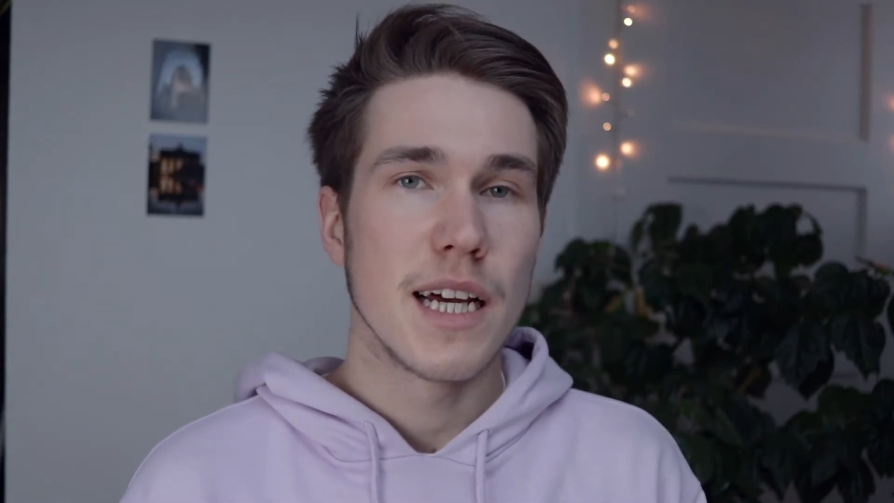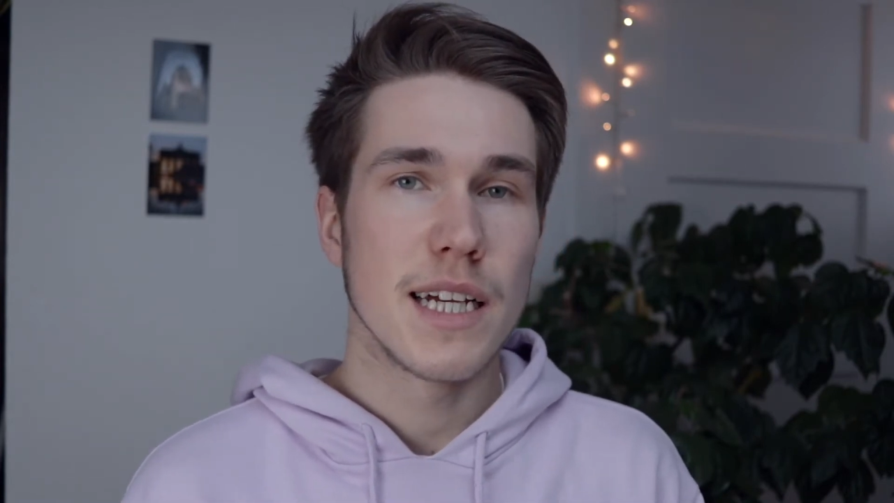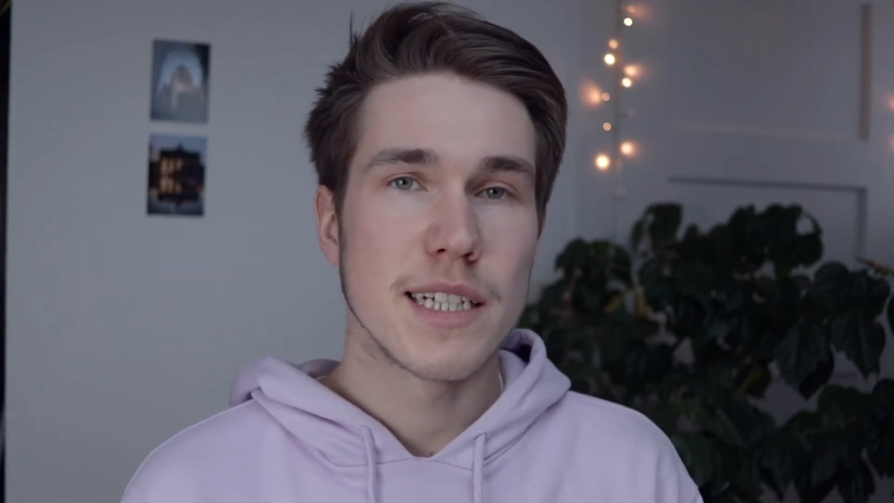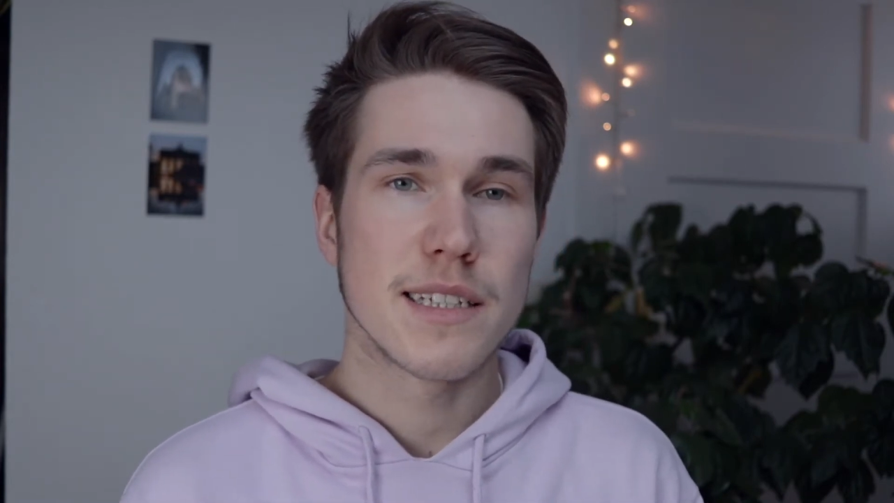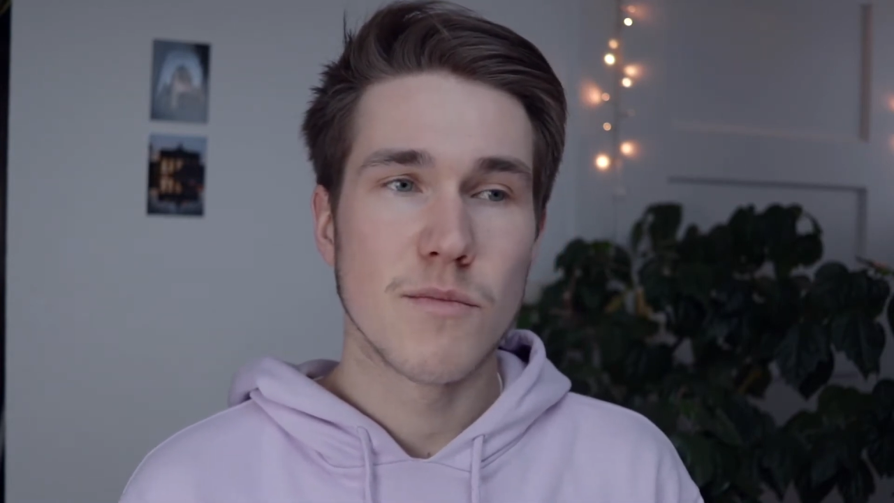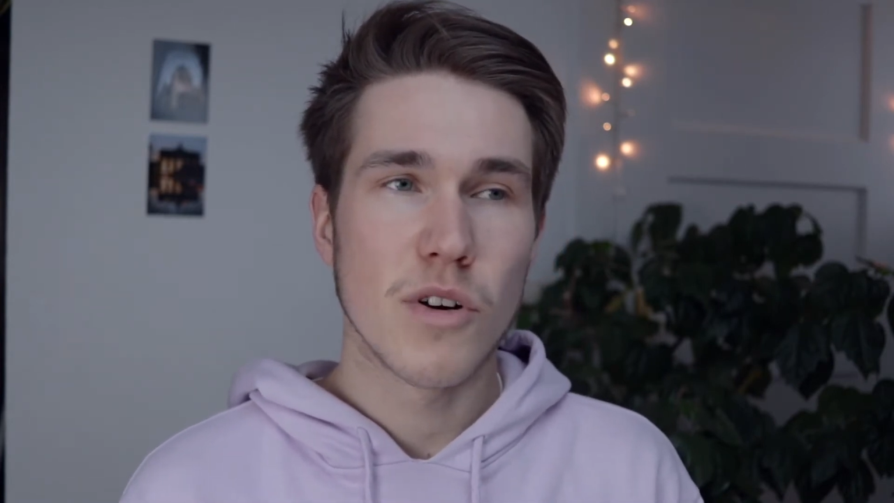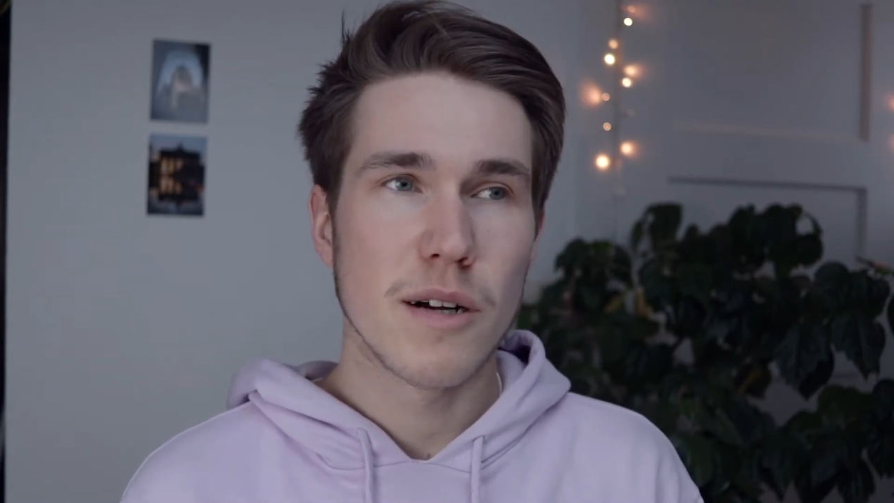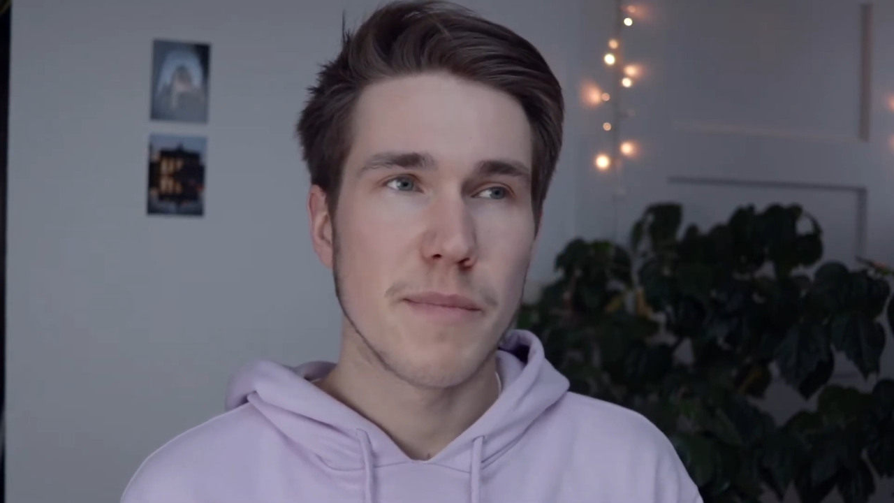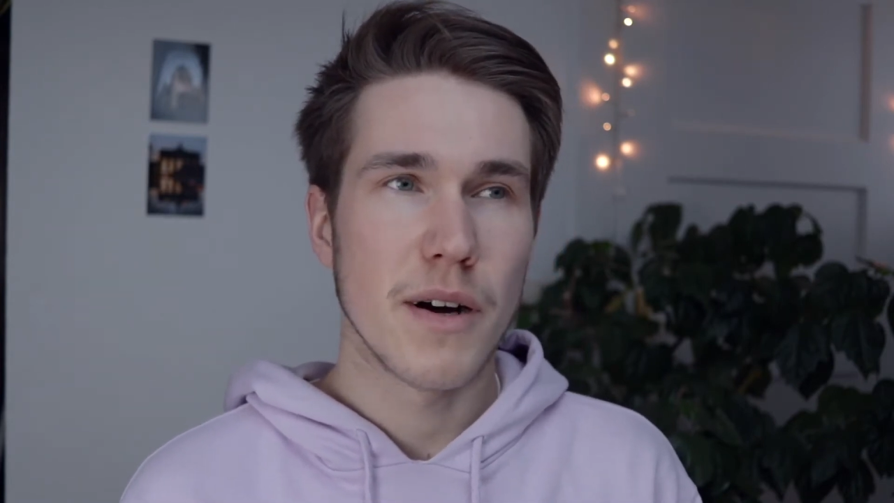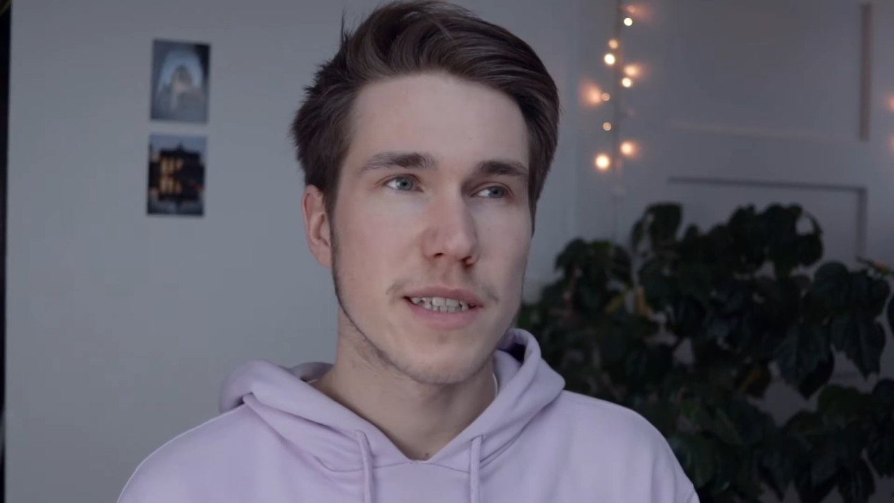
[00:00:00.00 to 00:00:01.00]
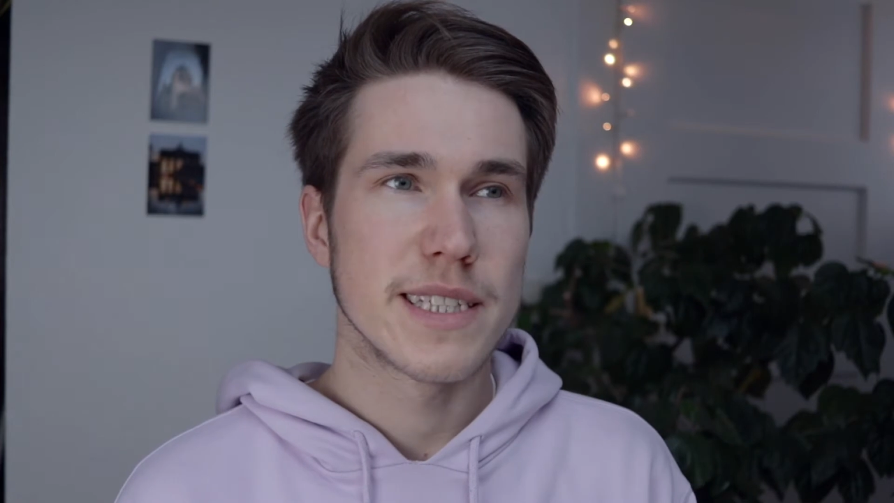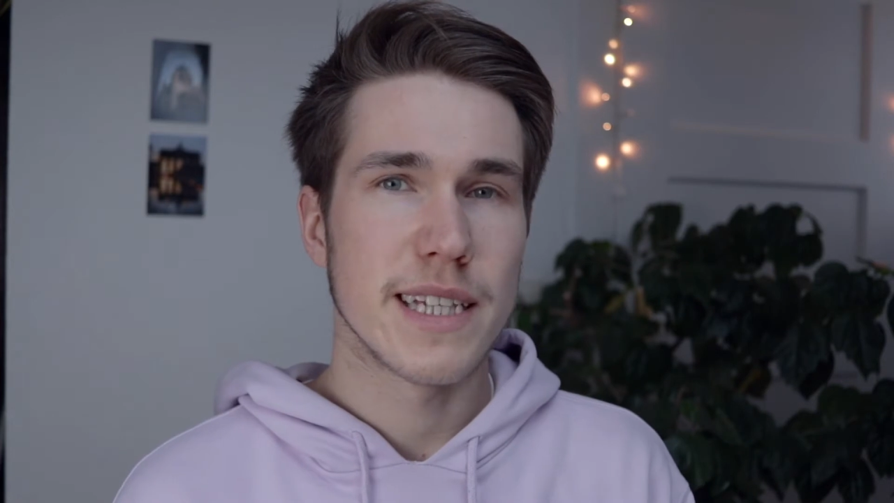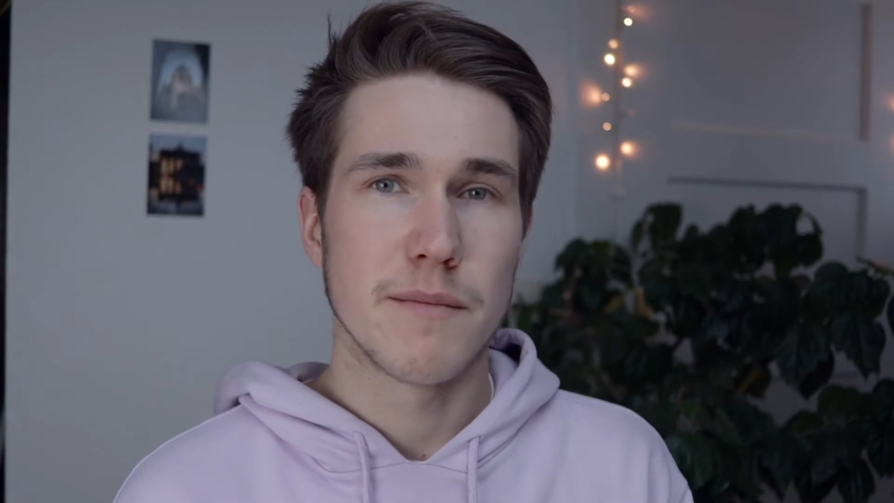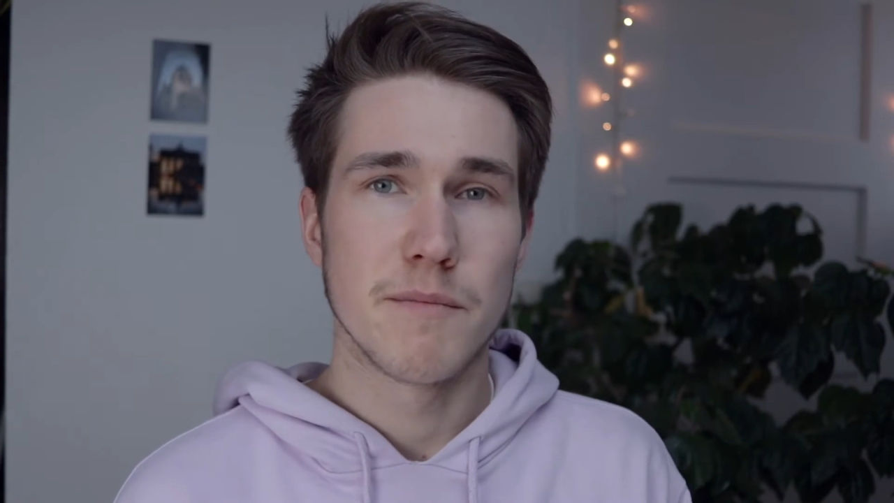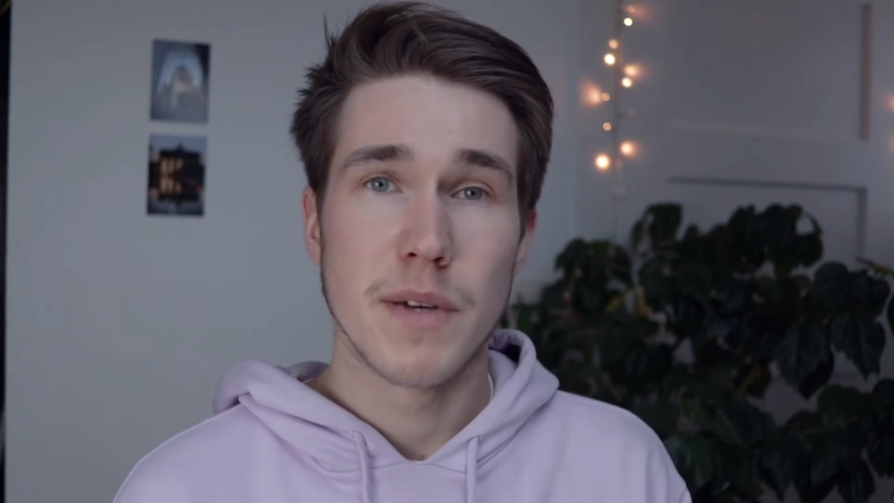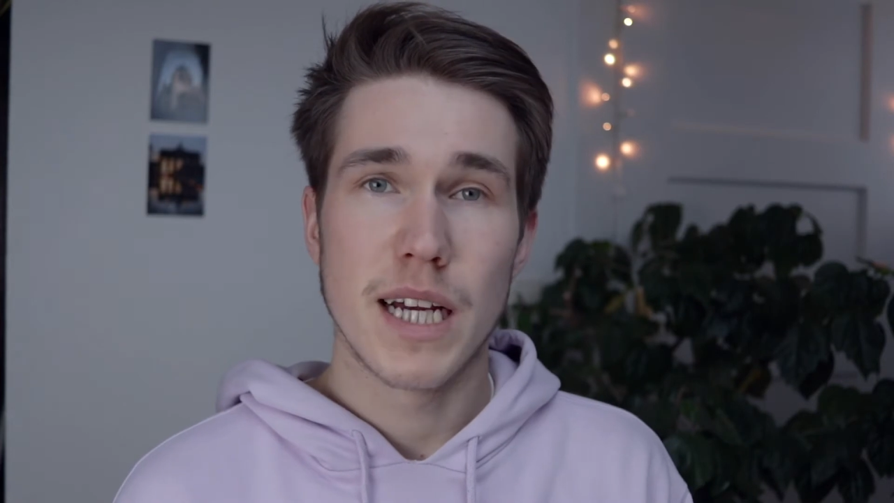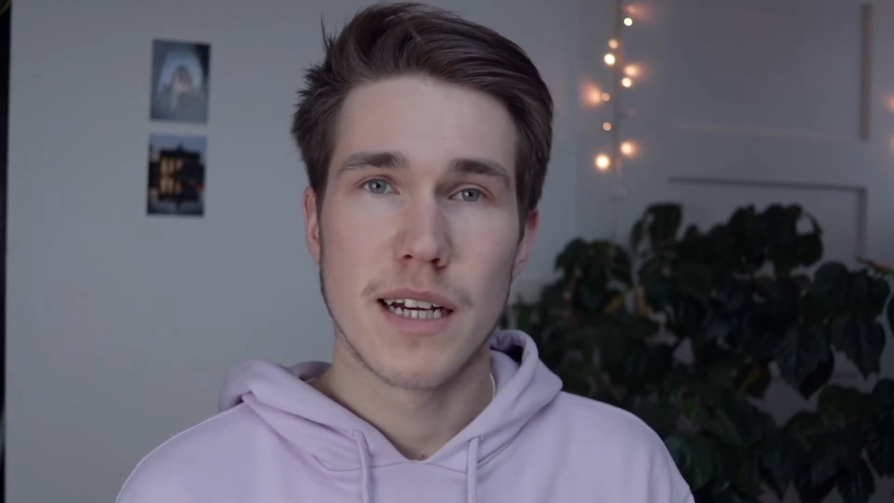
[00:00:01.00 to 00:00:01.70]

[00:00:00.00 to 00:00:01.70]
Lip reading: is more about some,